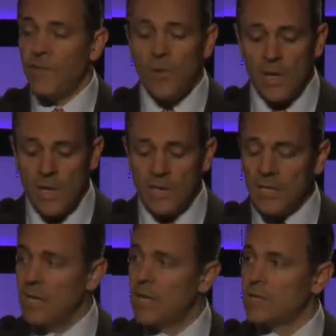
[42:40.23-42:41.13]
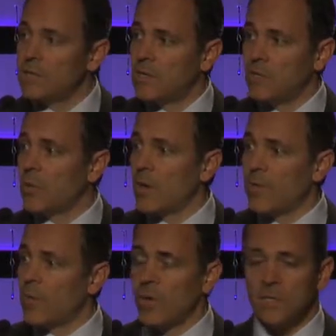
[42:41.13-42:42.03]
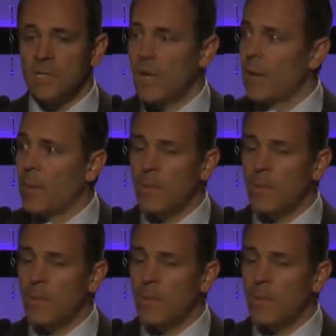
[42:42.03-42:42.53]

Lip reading: you had an 18-inch to 24-inch stem,